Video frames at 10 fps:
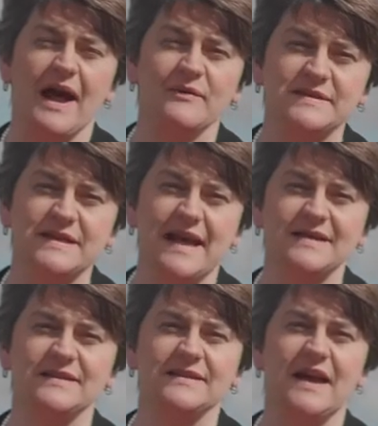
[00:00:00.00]
I was
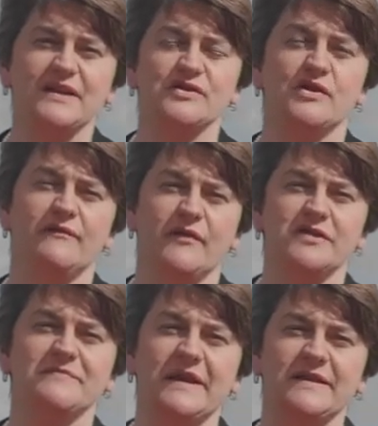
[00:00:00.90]
elected as your
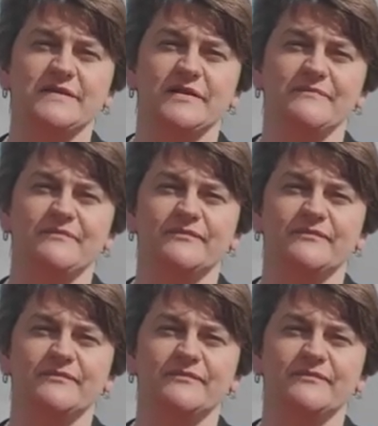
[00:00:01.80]
First Minister.